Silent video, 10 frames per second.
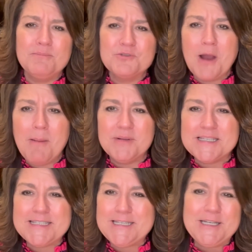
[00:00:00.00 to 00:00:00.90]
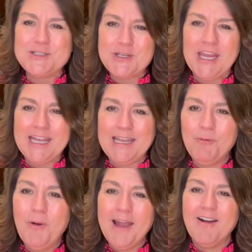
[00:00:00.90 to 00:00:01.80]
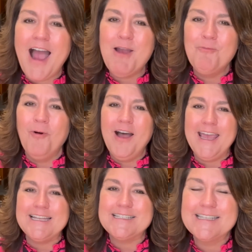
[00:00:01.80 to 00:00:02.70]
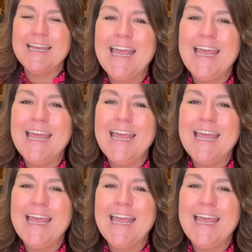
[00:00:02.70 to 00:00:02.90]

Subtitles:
drop, and stitch anywhere I want